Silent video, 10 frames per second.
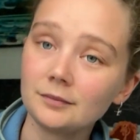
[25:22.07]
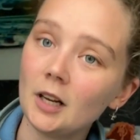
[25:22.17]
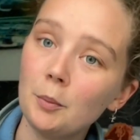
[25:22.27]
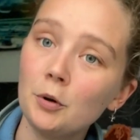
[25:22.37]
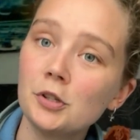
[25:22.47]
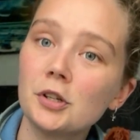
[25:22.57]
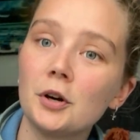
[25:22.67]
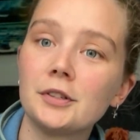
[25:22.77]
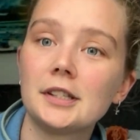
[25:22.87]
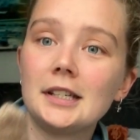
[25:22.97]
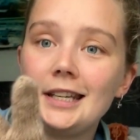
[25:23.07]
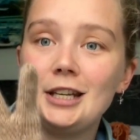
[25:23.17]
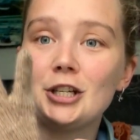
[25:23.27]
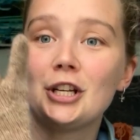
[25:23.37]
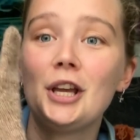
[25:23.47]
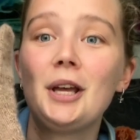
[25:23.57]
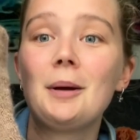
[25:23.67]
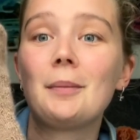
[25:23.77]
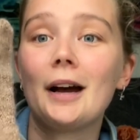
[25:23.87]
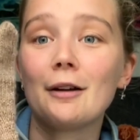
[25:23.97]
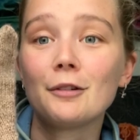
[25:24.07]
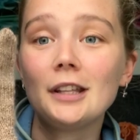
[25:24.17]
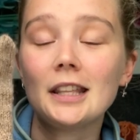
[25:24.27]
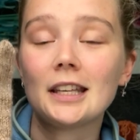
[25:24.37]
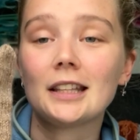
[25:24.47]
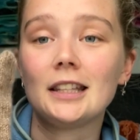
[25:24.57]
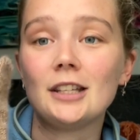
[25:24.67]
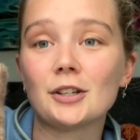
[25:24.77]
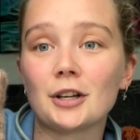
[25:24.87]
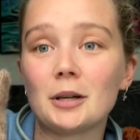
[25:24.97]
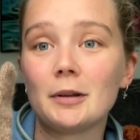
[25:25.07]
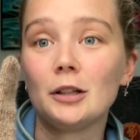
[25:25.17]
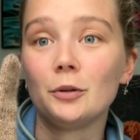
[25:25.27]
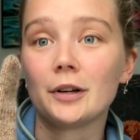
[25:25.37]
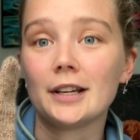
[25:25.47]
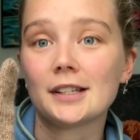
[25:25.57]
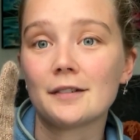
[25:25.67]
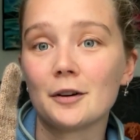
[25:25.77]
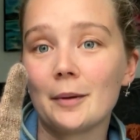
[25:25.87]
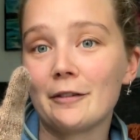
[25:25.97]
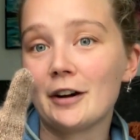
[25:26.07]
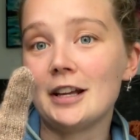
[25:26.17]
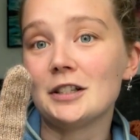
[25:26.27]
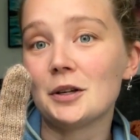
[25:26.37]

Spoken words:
pros and cons to each, but I really think these are going to be glorious for my friend